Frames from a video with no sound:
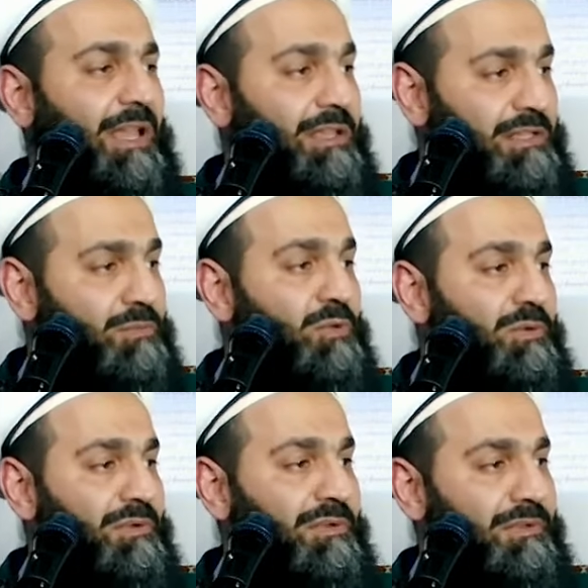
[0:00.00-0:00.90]

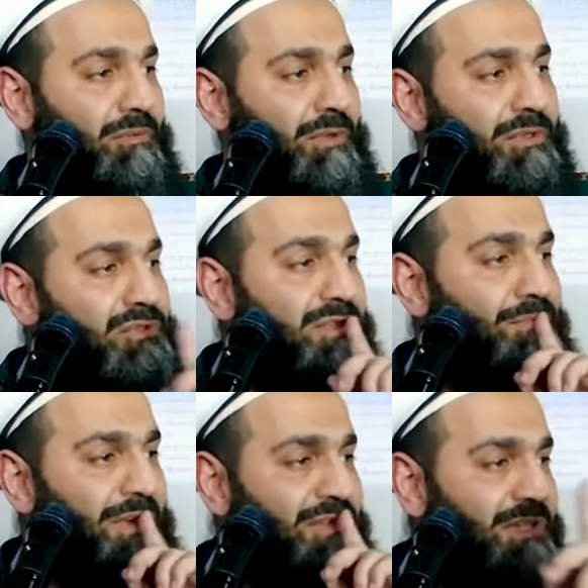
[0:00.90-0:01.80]
Ahyasmu.
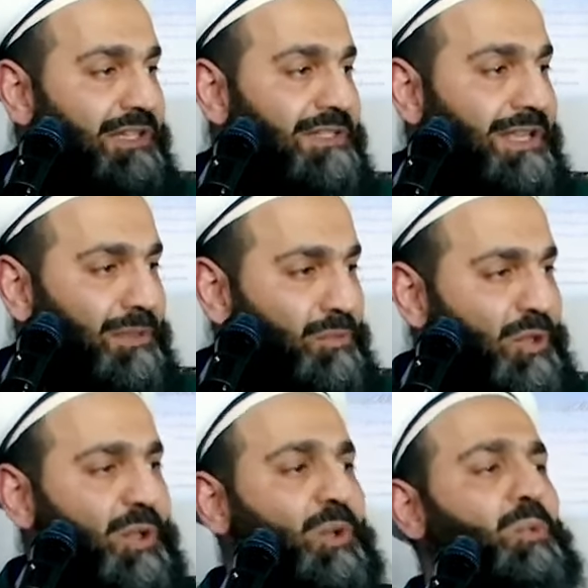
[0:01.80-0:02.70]
Just mentioning his
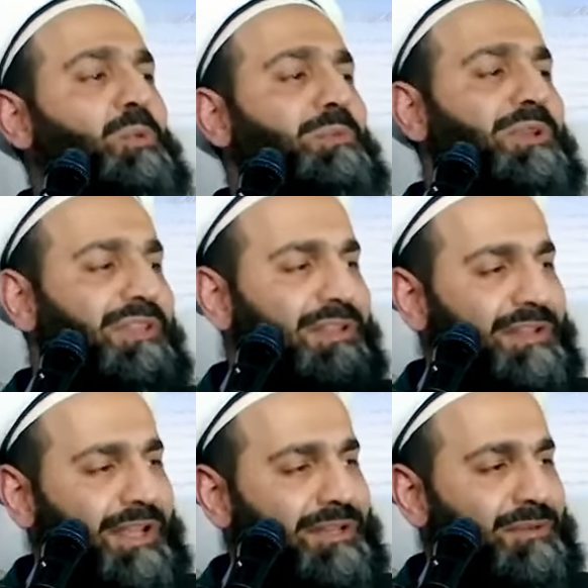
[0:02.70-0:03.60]
name will bring the
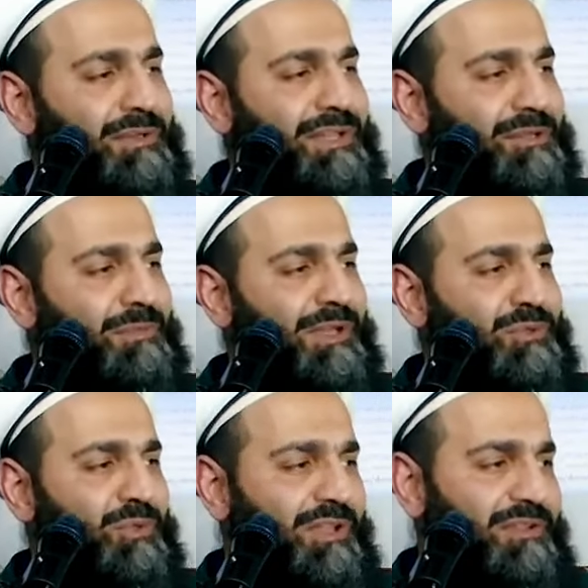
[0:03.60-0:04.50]
dead
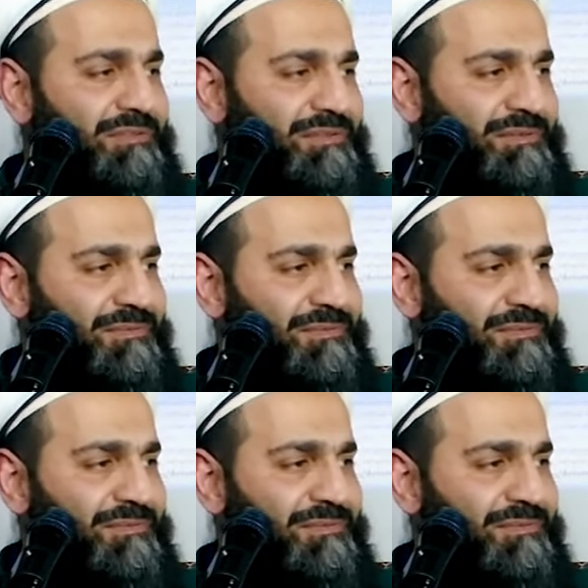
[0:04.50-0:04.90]
back to life.